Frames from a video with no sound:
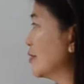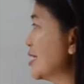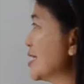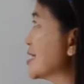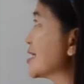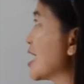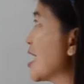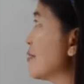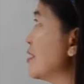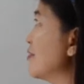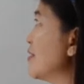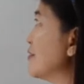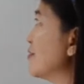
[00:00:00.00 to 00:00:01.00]
This time,
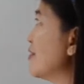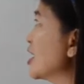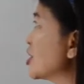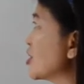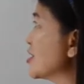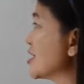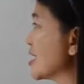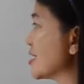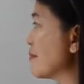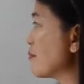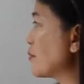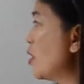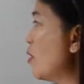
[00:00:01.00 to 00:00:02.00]
if it functions as a
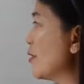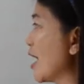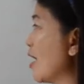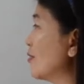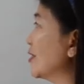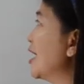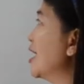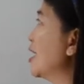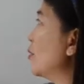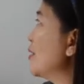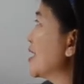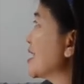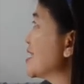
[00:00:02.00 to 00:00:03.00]
pronoun,
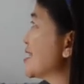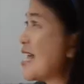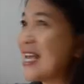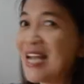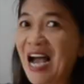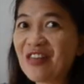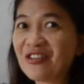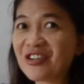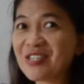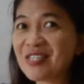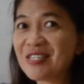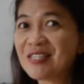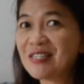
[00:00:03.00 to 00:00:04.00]
we can say
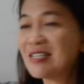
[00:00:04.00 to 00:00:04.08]
others.